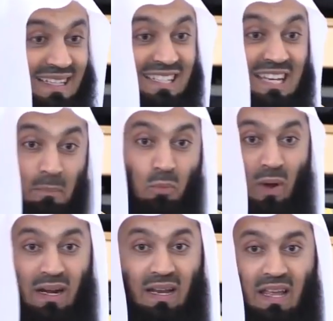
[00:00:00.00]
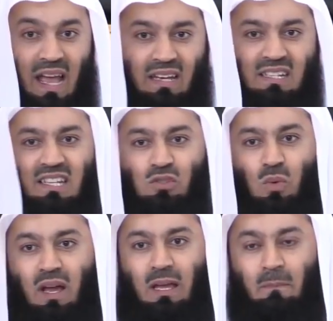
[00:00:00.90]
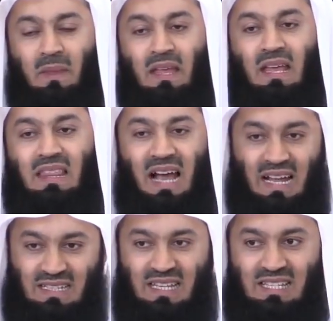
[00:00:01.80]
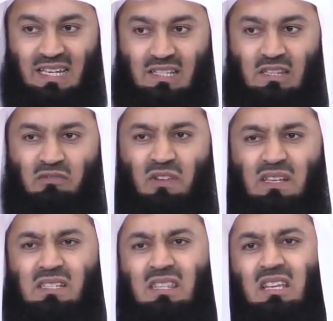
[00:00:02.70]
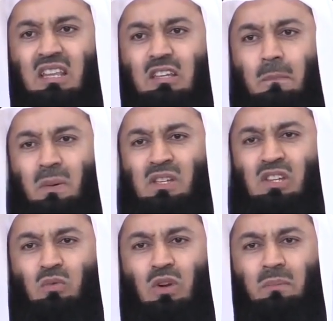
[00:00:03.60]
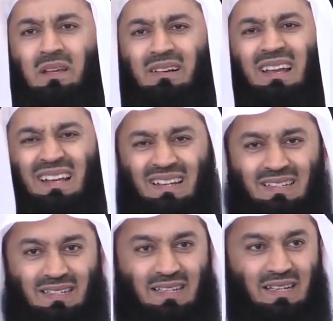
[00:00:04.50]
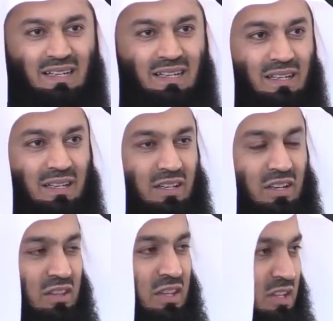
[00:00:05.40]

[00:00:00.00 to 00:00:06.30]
Step 1. And this is why the hadith says the first thing that a person will be reckoned in